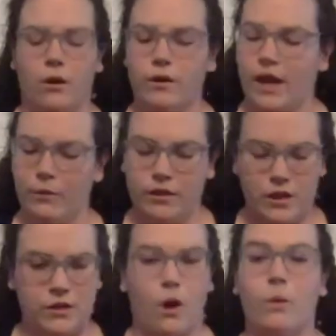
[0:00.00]
okay, well,
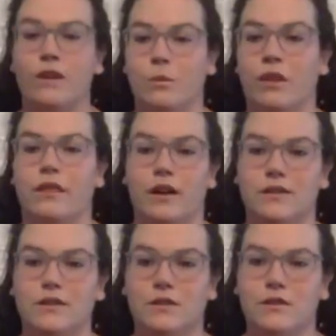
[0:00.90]
he's always with us.